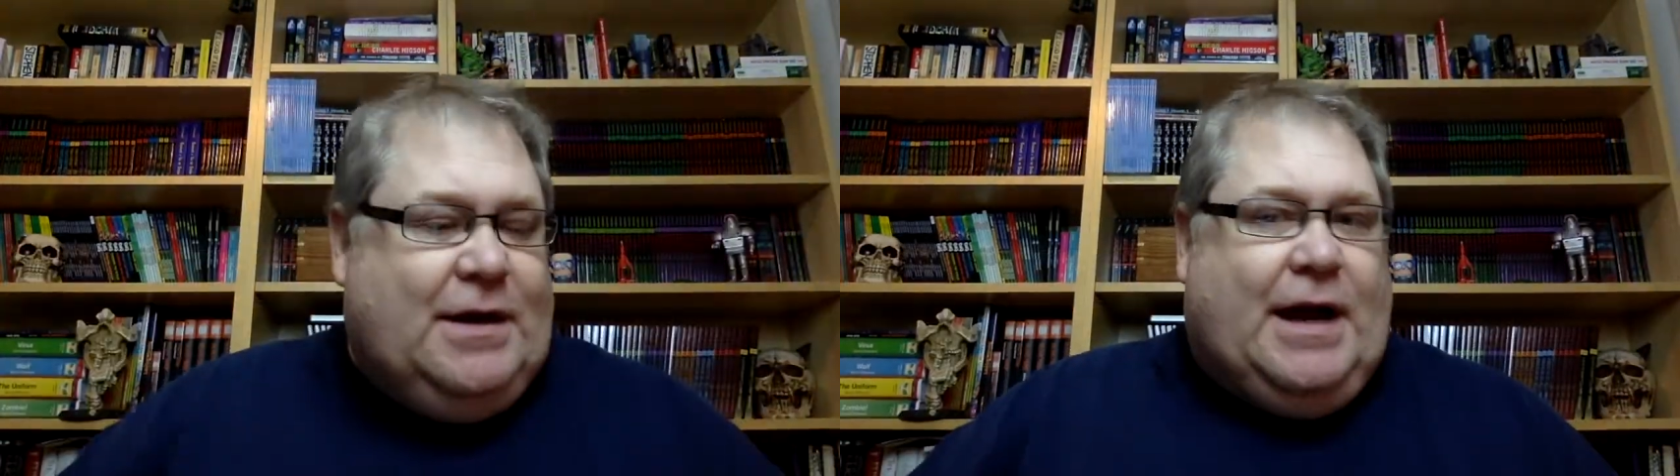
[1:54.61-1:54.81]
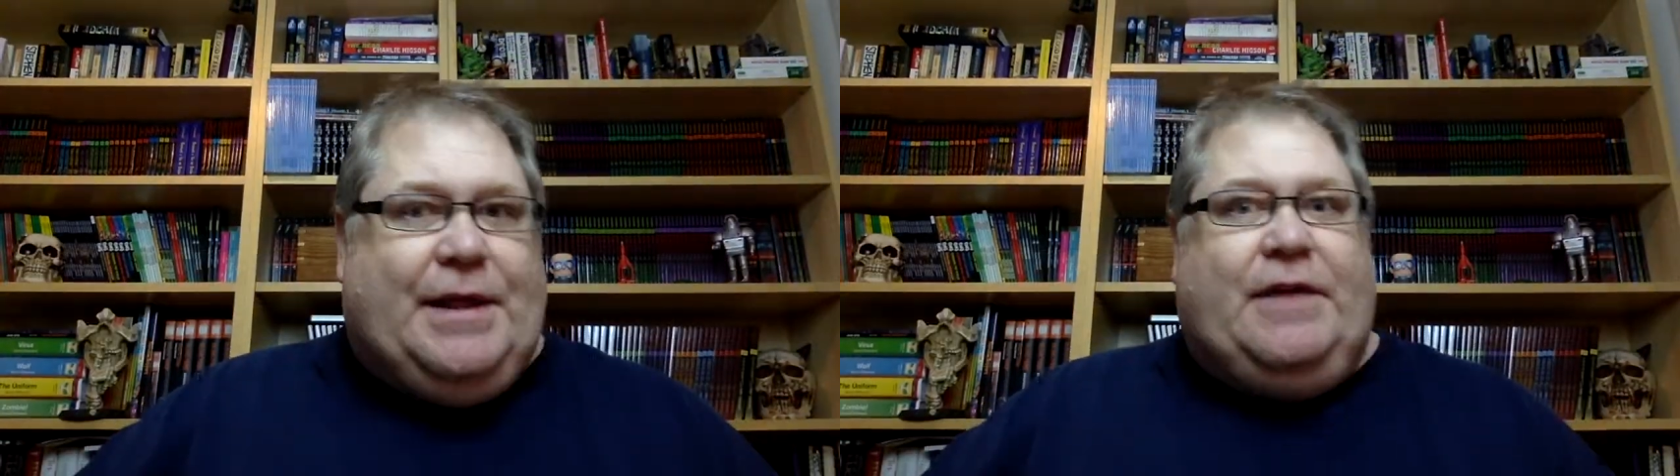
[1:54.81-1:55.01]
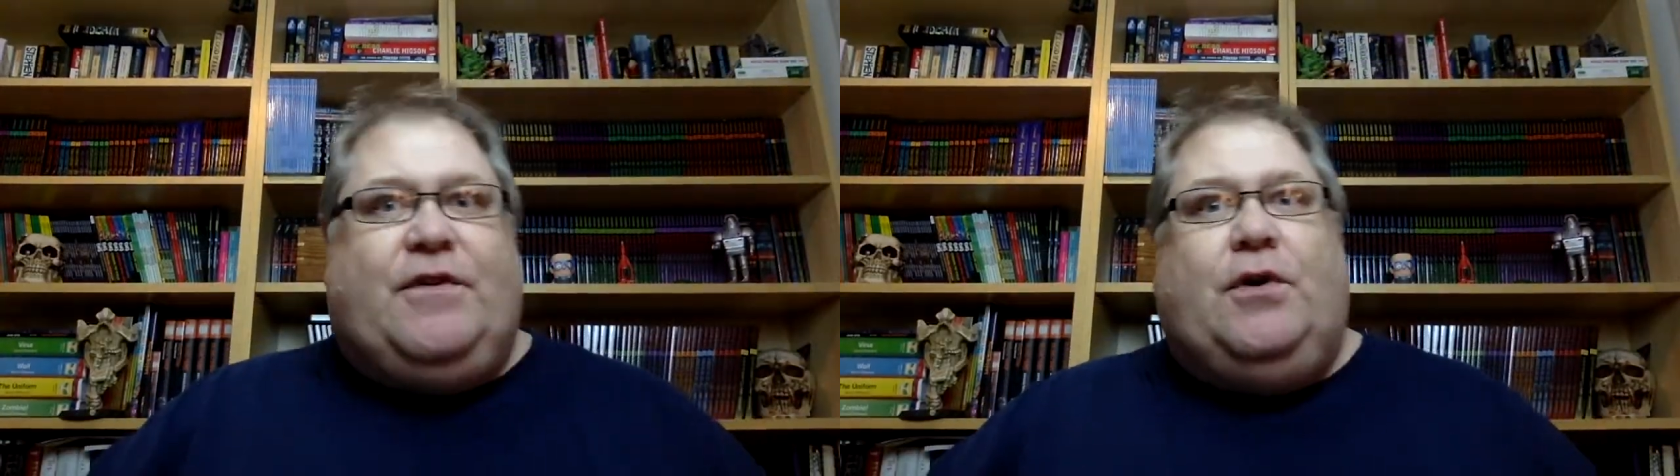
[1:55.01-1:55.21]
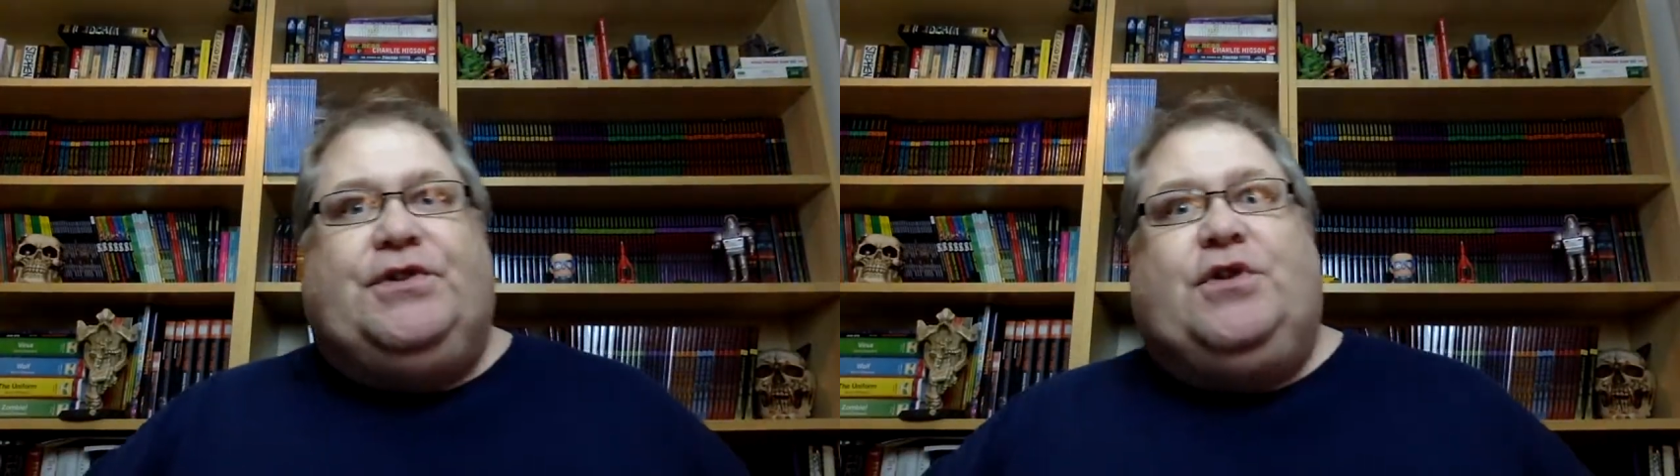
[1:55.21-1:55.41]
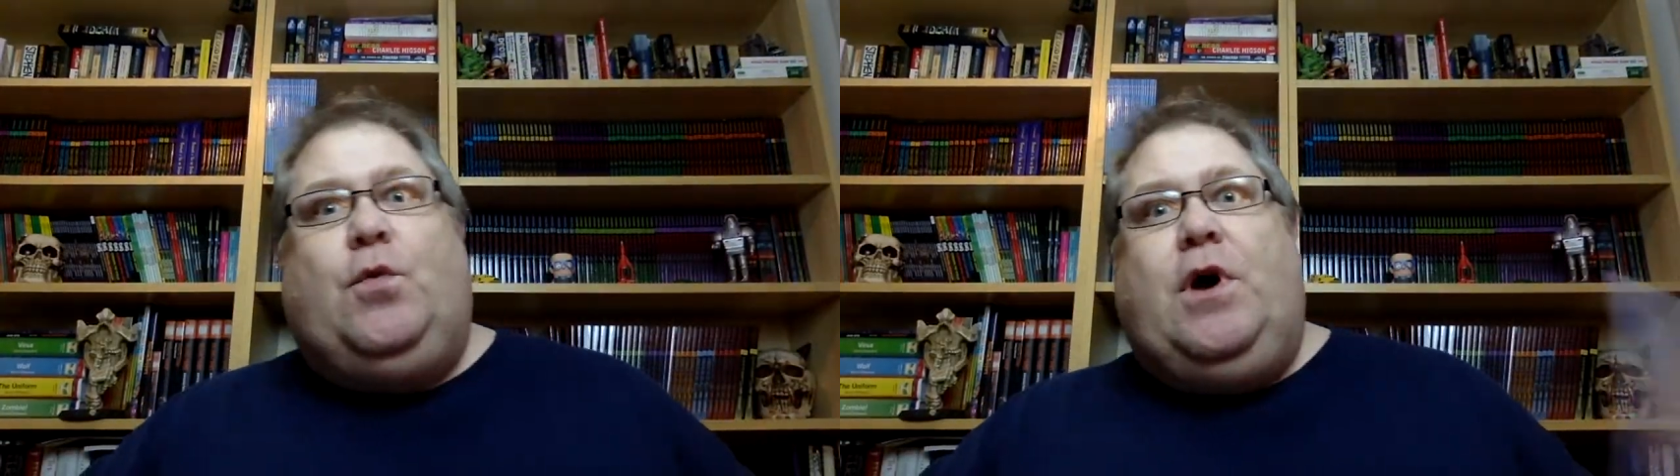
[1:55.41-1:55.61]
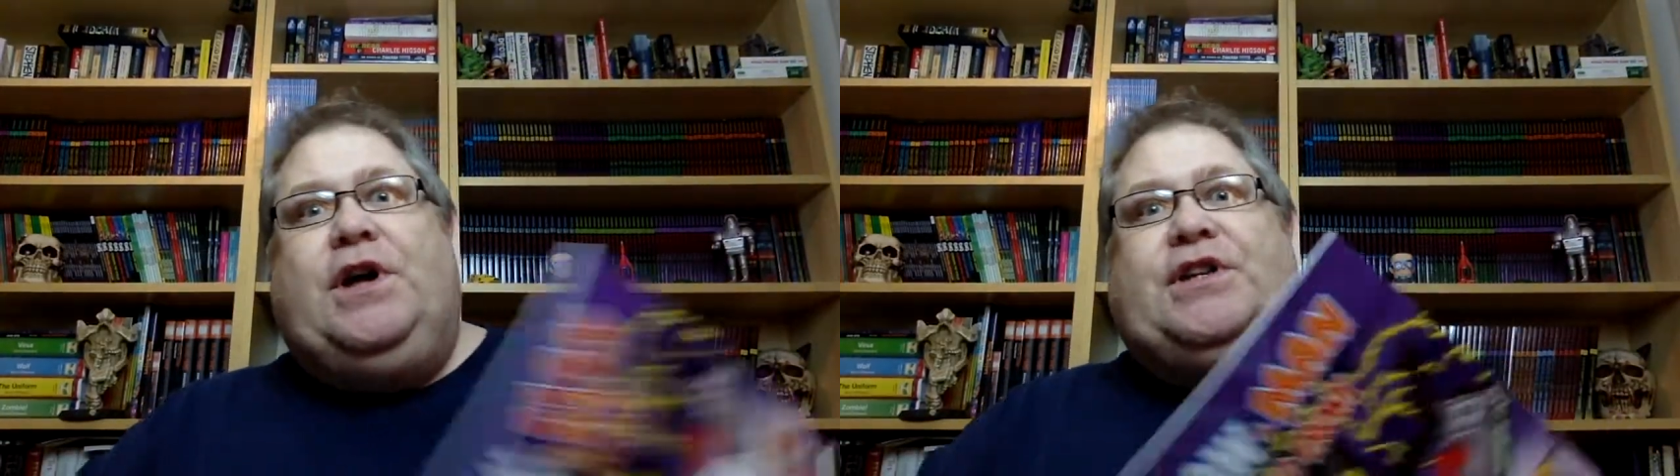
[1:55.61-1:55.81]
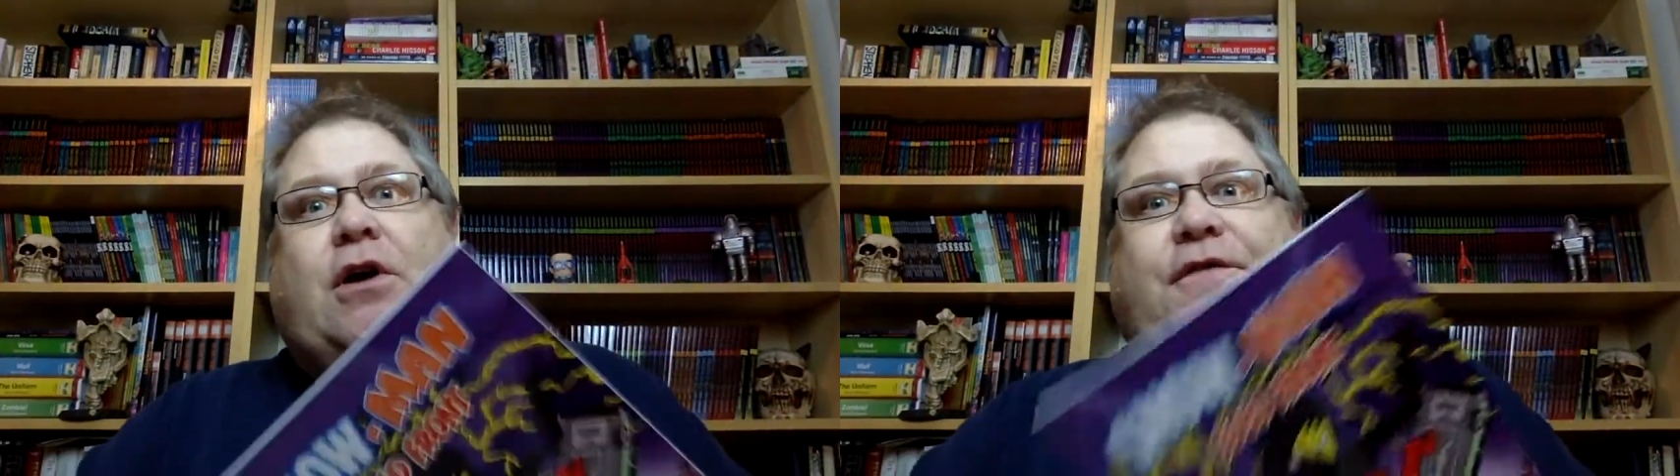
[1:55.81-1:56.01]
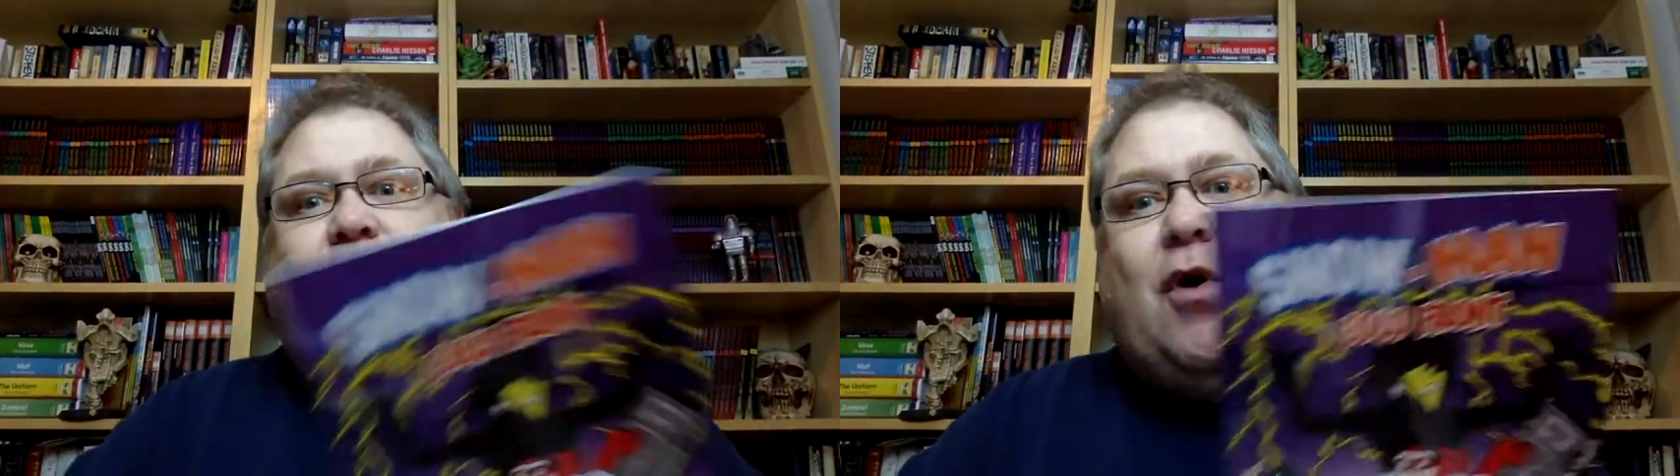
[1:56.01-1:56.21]
And then, of course, the worst
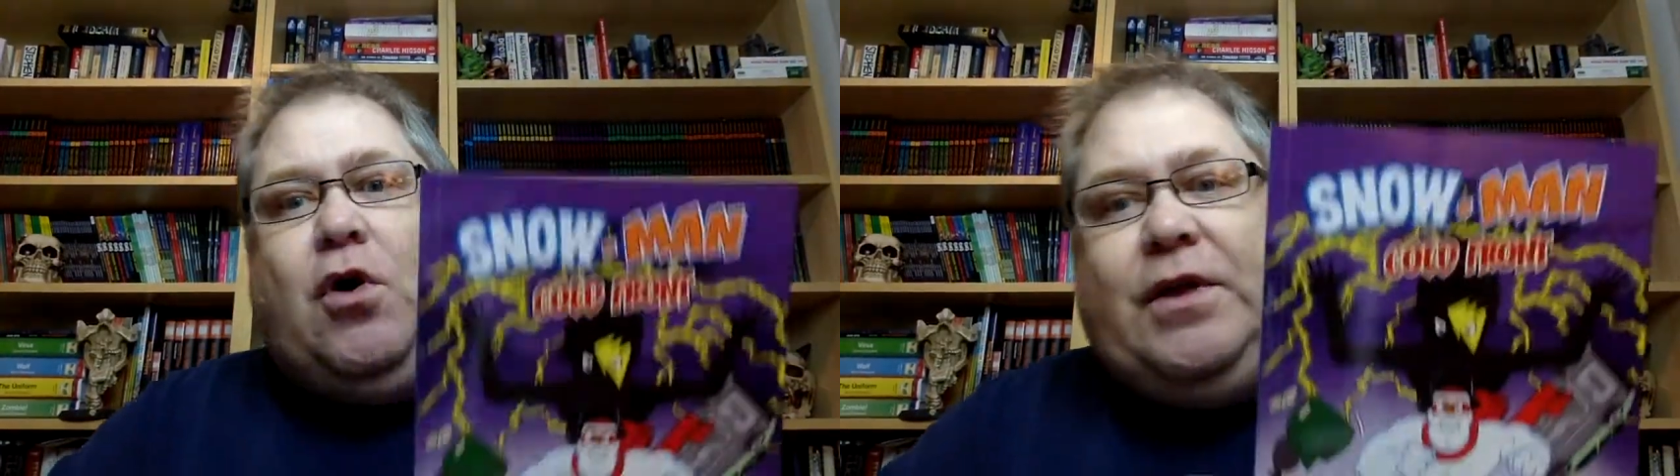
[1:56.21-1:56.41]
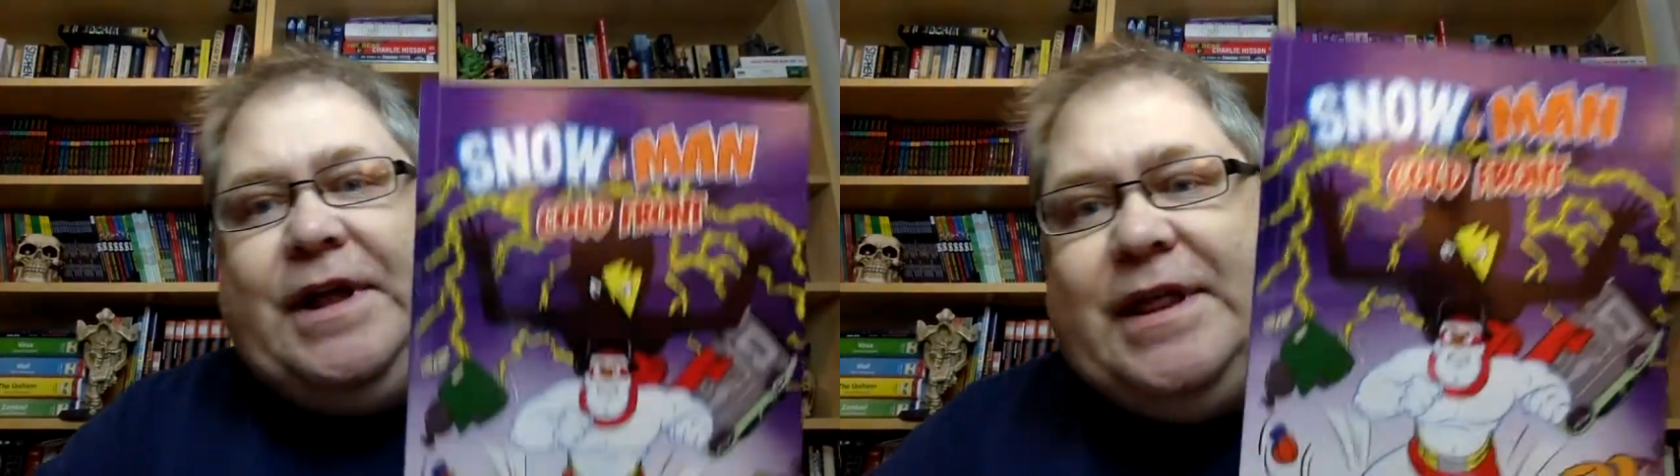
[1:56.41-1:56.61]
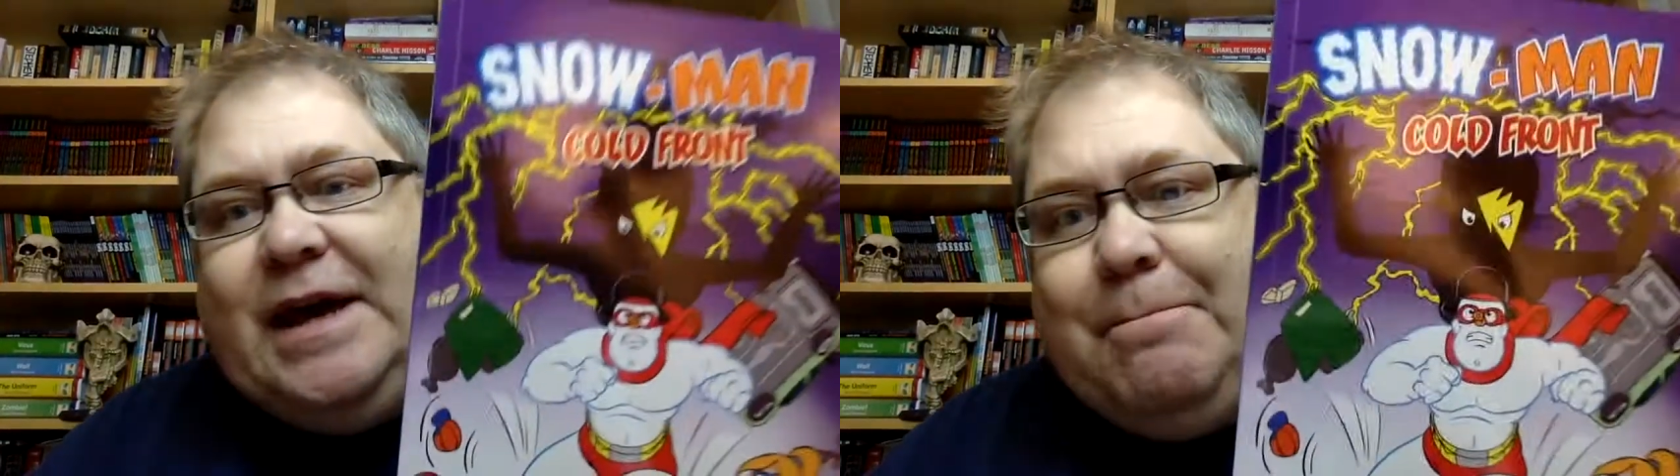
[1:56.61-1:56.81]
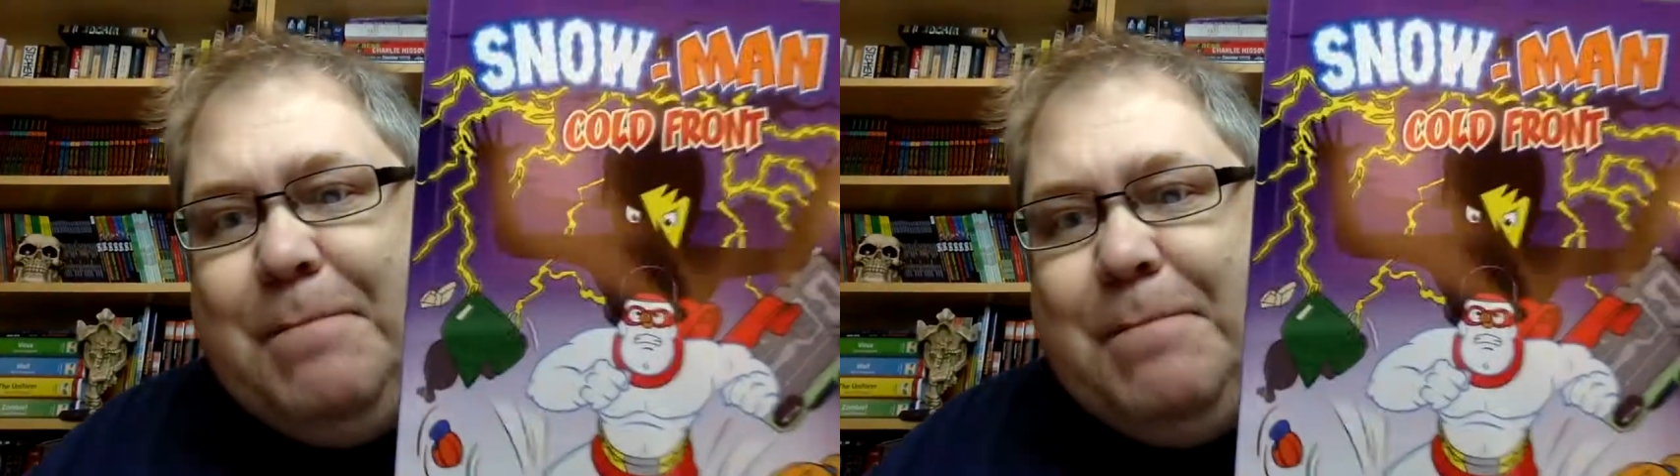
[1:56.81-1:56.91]
of them all in the